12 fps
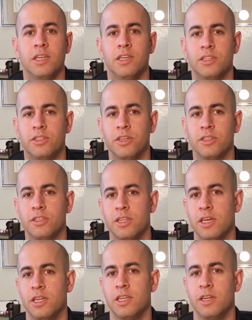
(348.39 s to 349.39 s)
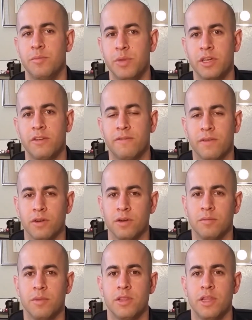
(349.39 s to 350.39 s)
It's just that in a big
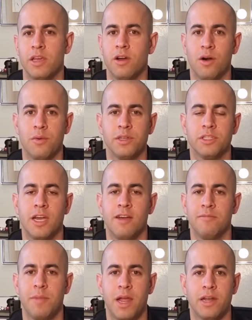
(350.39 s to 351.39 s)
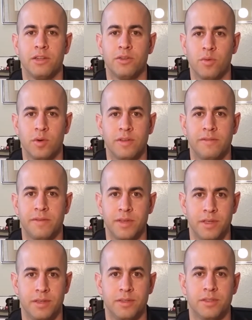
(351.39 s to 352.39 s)
firm, they always have mandatory
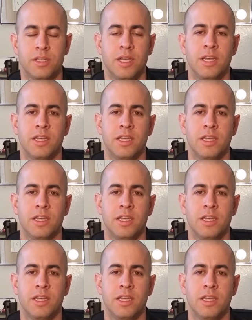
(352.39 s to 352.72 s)
fees